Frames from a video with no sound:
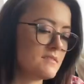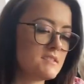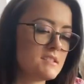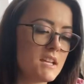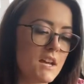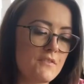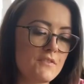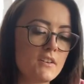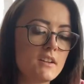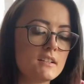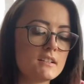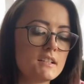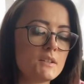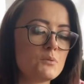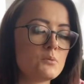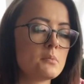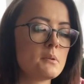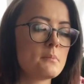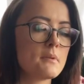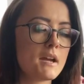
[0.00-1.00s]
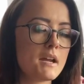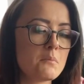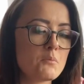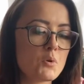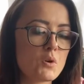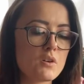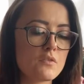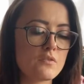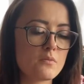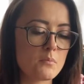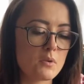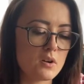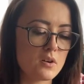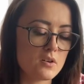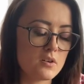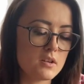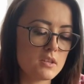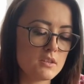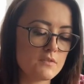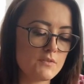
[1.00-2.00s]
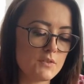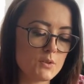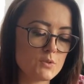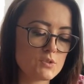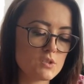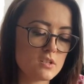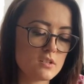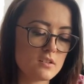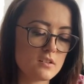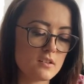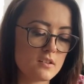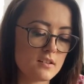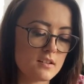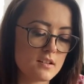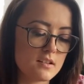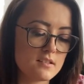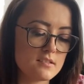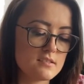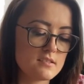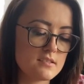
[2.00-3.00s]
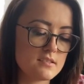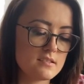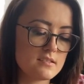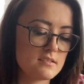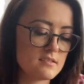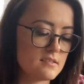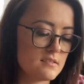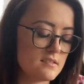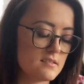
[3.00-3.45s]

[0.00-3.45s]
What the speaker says: definitely will be buying more from her in the future because